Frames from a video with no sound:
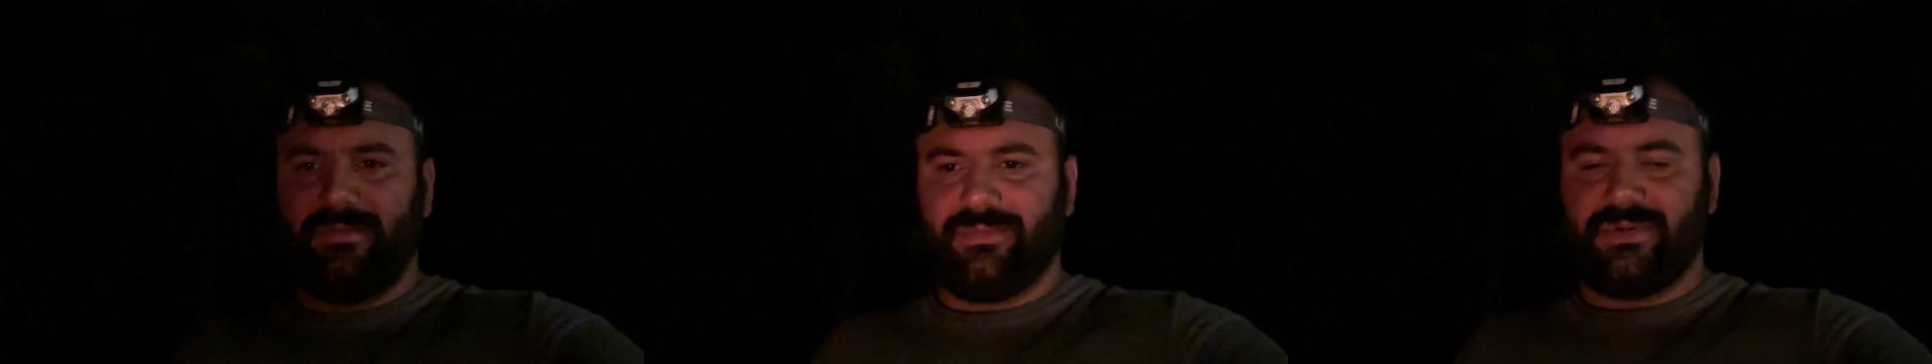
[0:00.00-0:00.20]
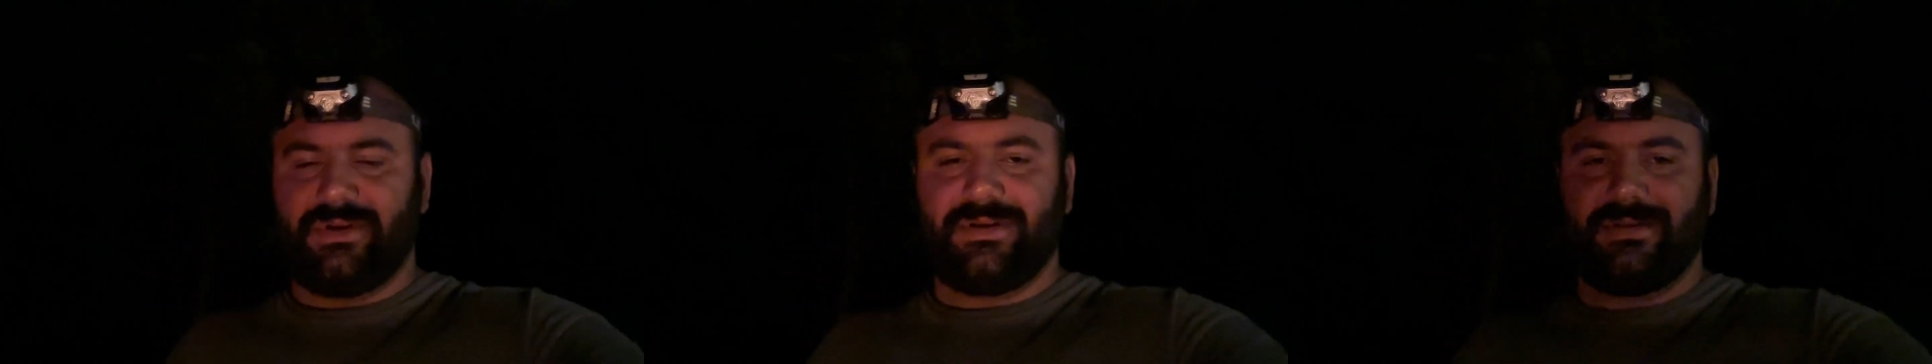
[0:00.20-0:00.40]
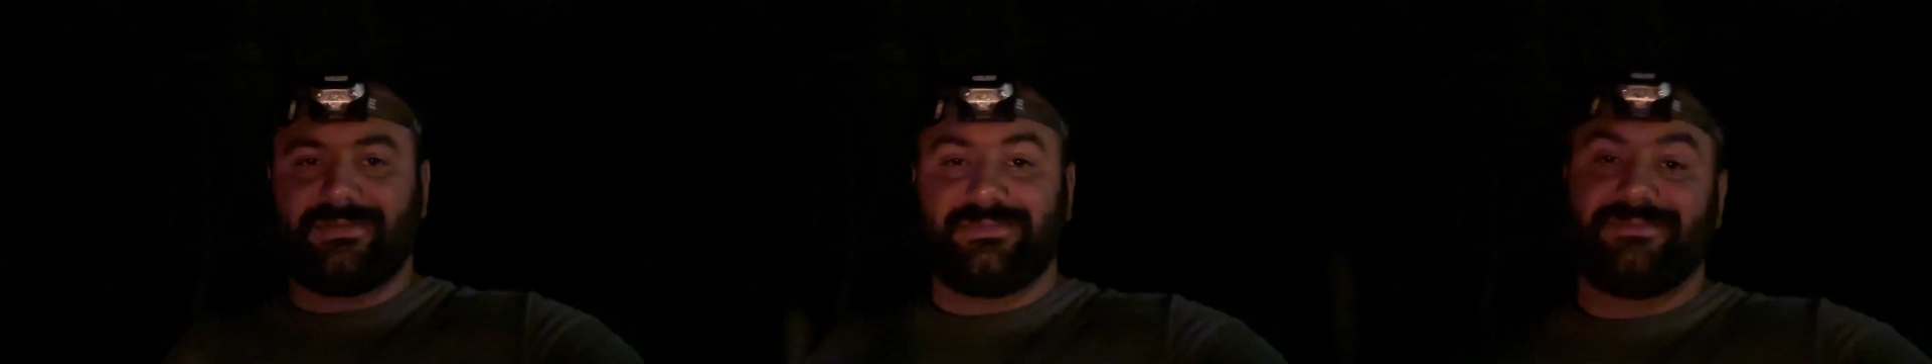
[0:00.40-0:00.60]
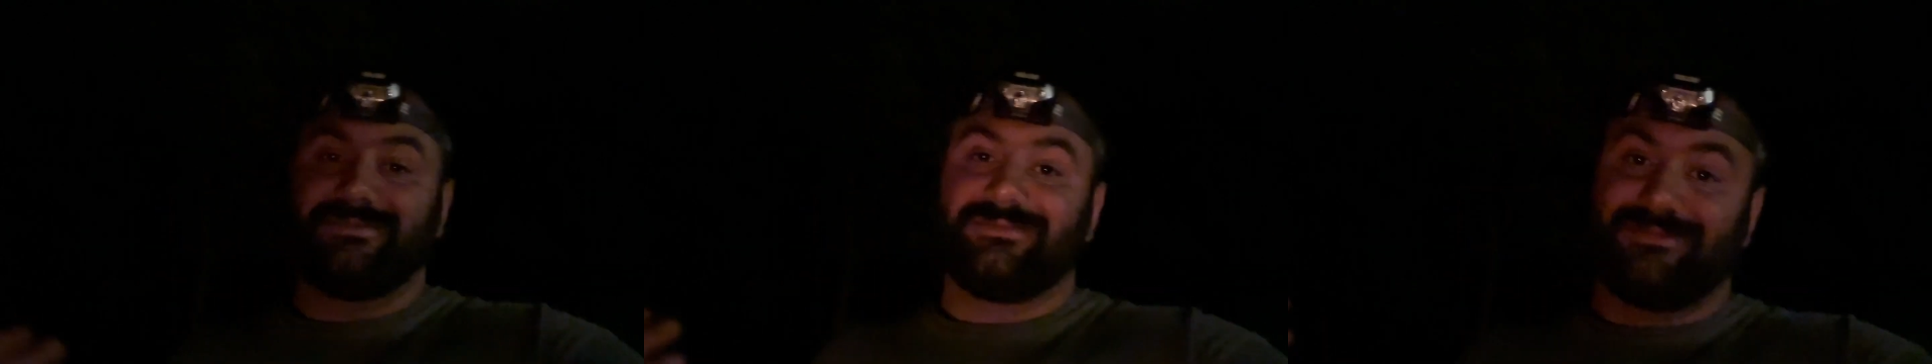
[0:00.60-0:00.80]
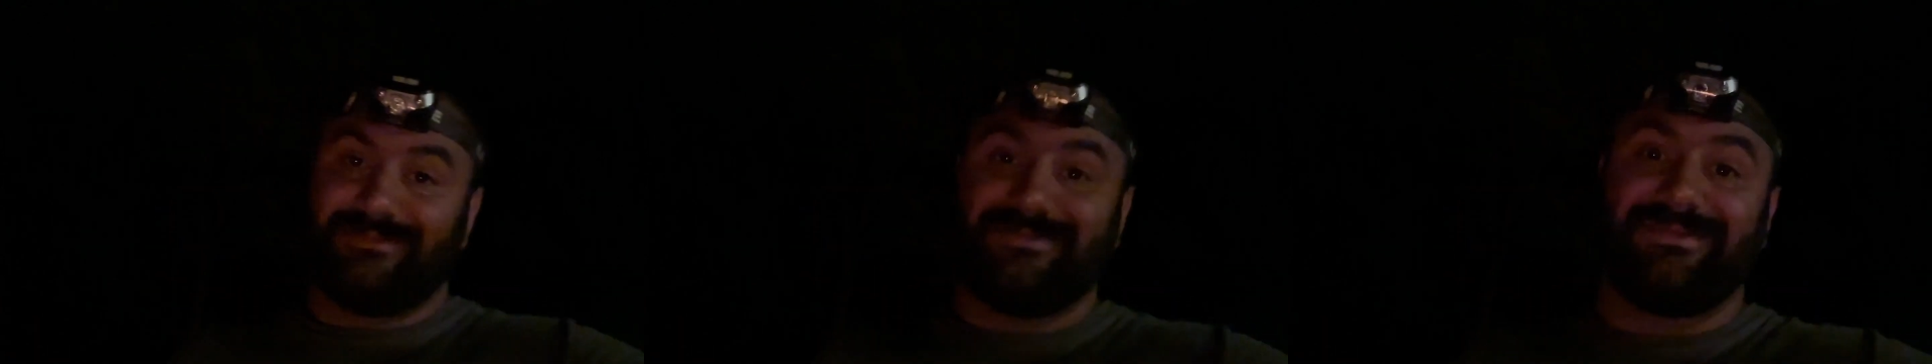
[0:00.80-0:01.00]
But
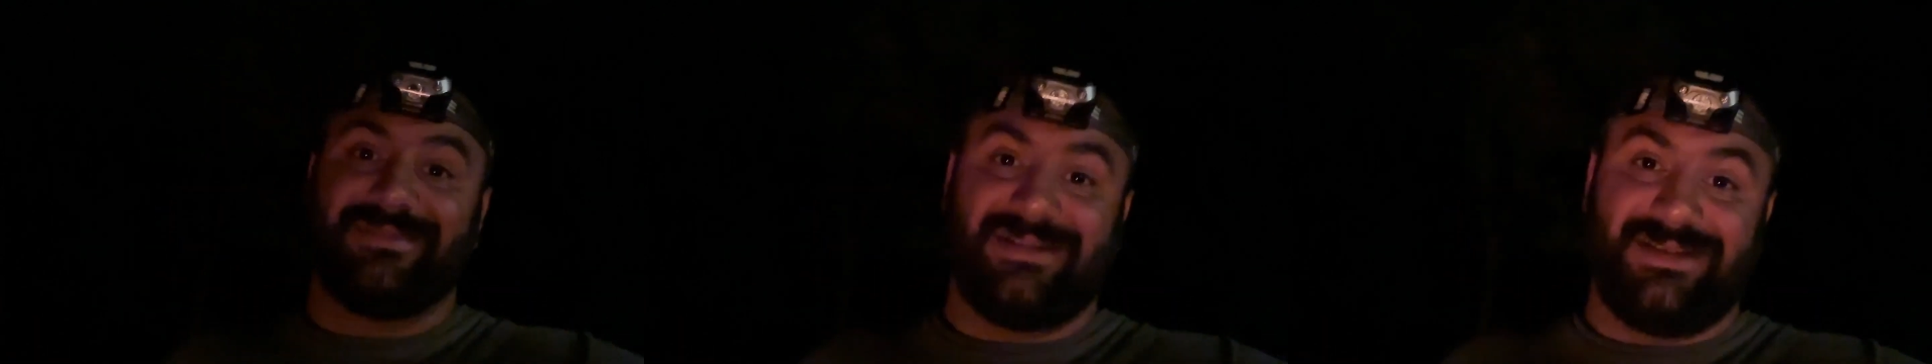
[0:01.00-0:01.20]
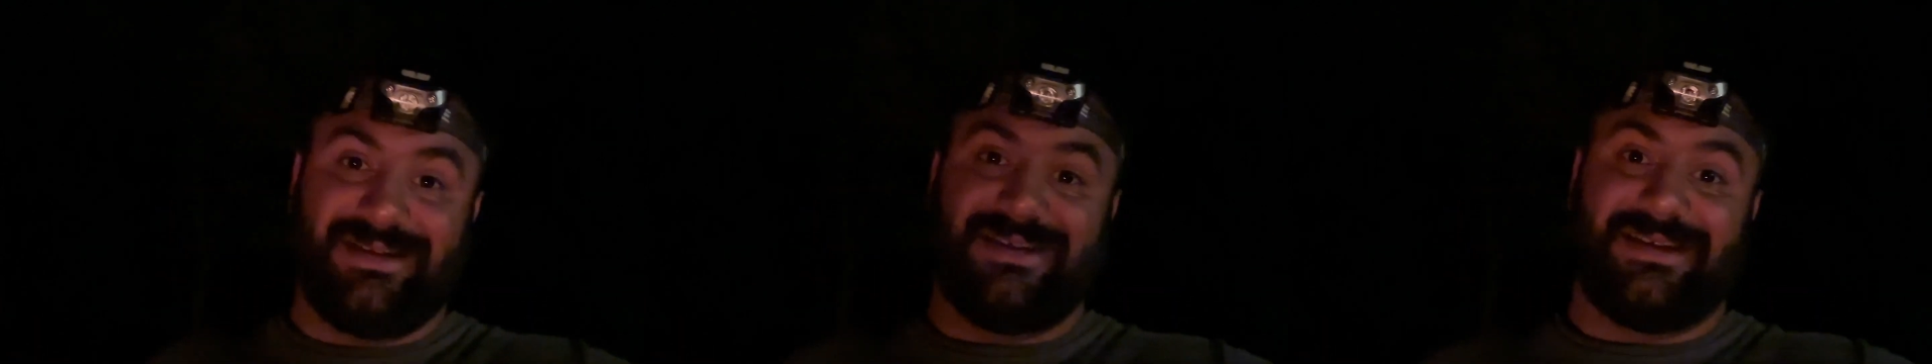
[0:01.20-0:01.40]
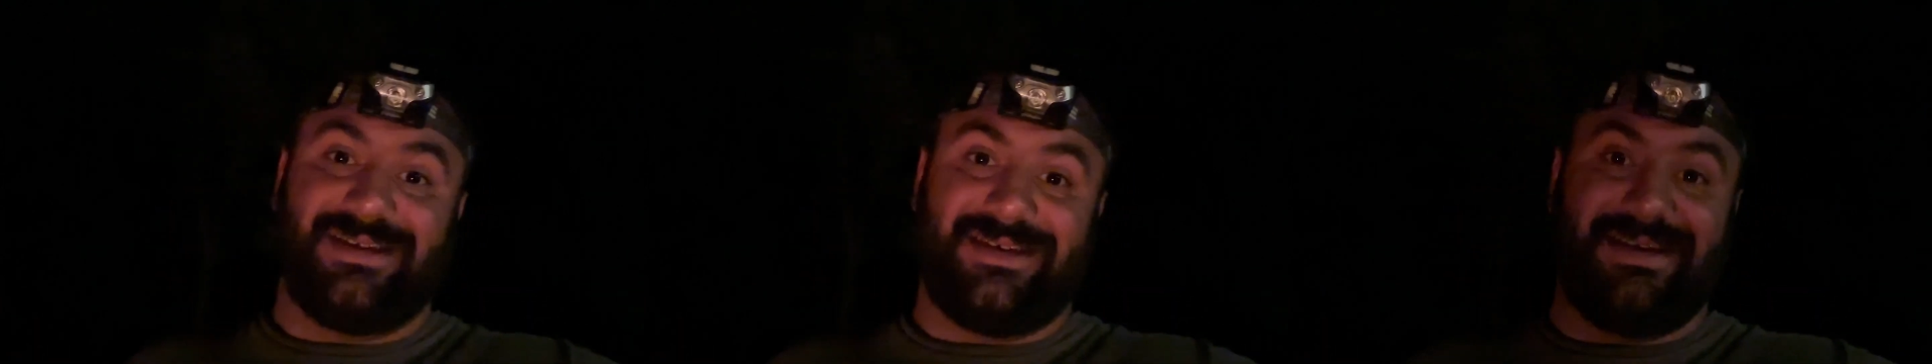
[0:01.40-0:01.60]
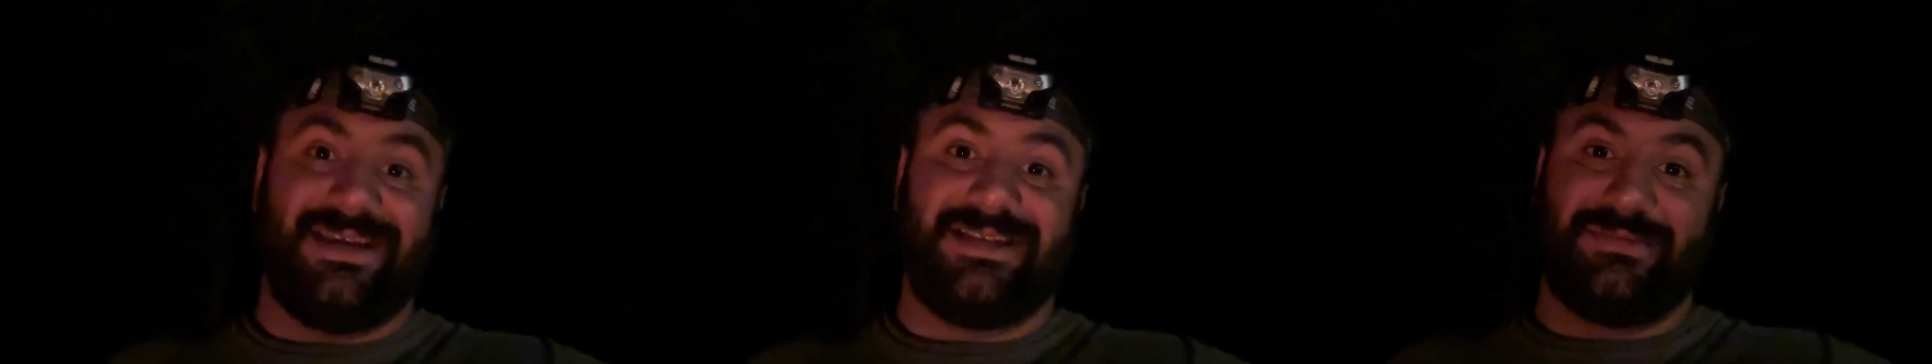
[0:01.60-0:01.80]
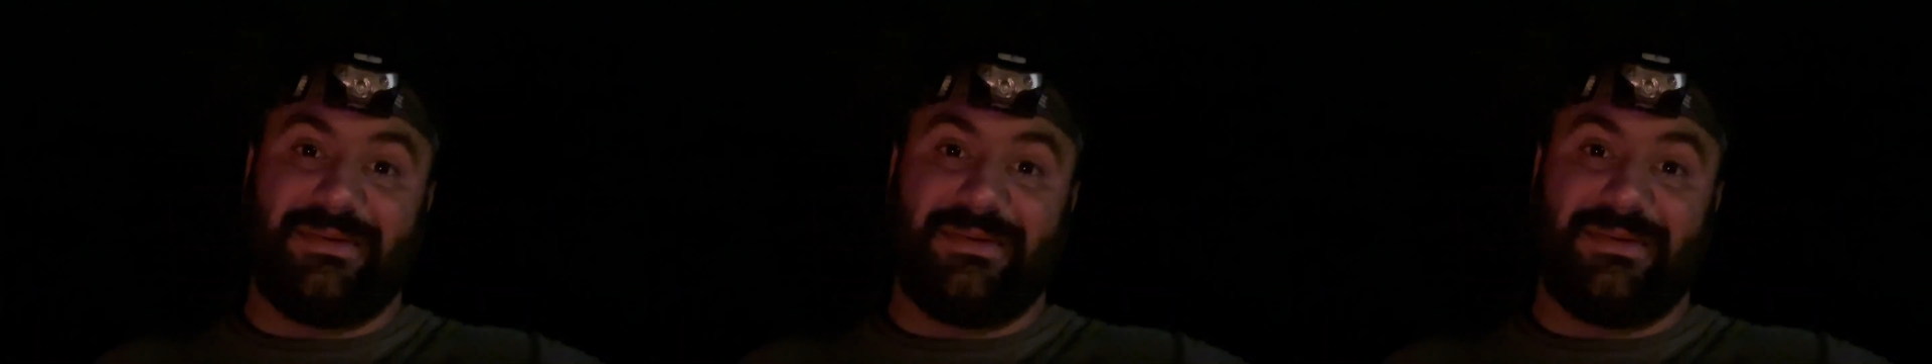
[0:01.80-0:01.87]
it's